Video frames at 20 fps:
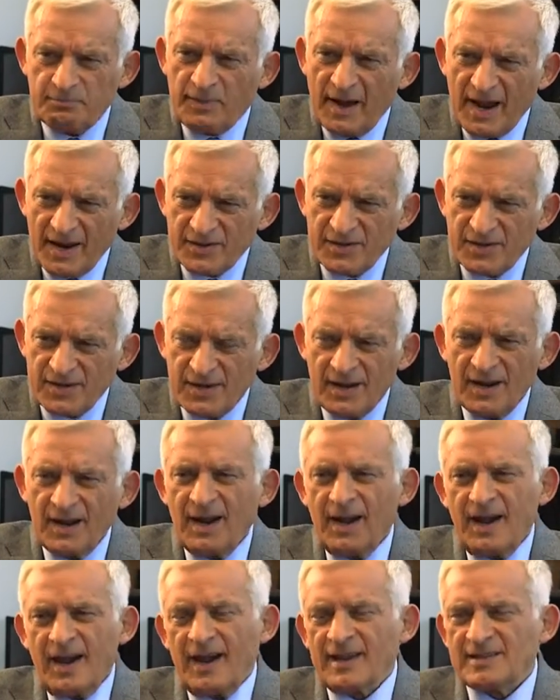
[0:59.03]
but
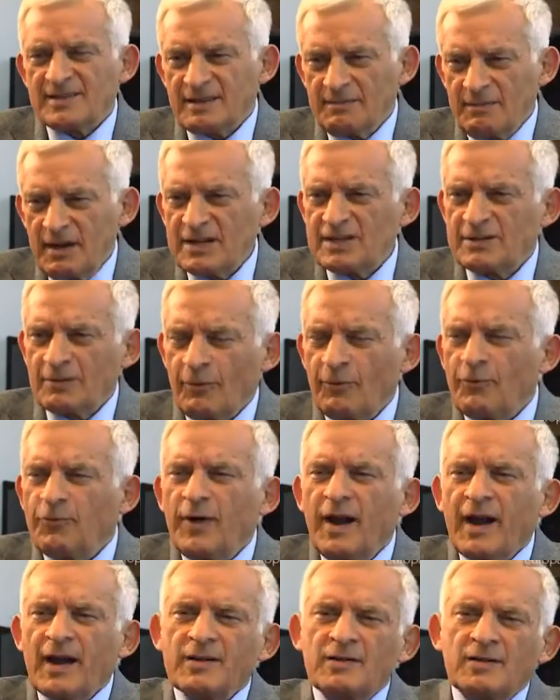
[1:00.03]
as a matter of
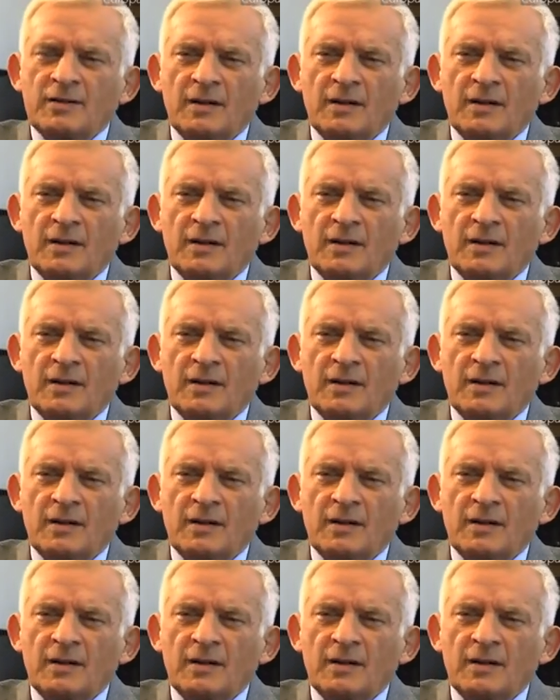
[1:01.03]
fact,